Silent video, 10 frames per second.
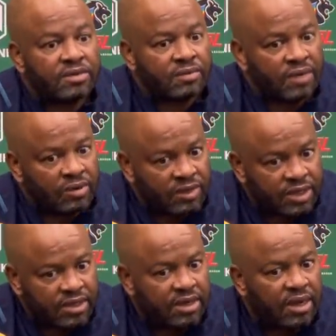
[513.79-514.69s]
When we
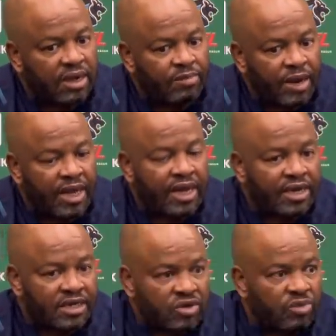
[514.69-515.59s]
see a player
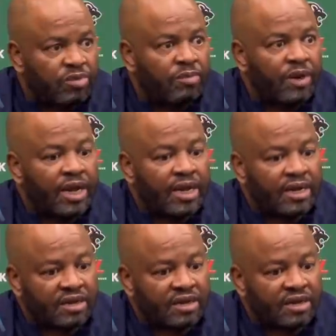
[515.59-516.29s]
that has not been playing,